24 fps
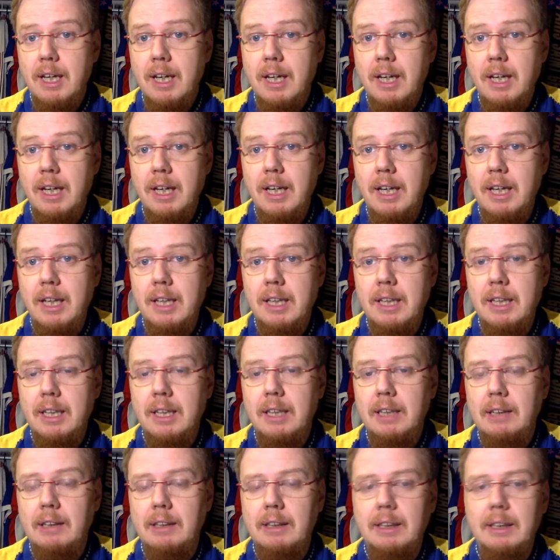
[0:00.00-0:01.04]
in
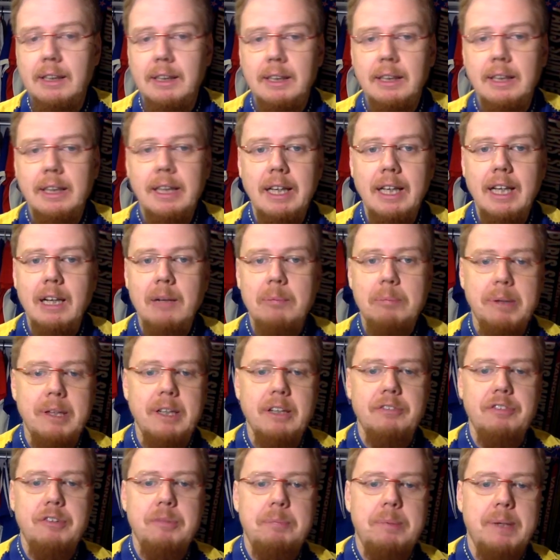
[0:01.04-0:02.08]
a little bit
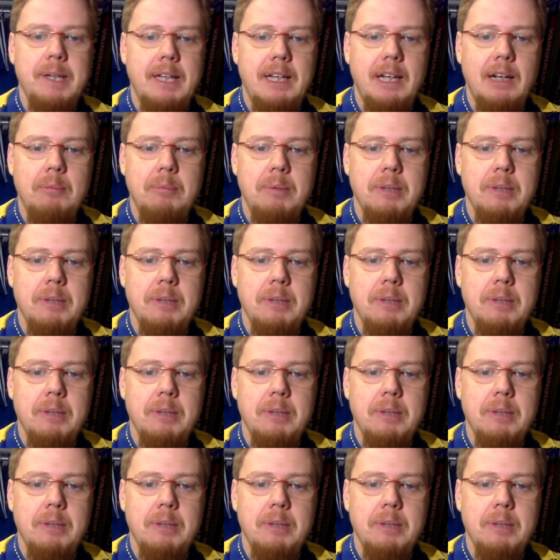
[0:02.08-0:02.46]
of a pickle,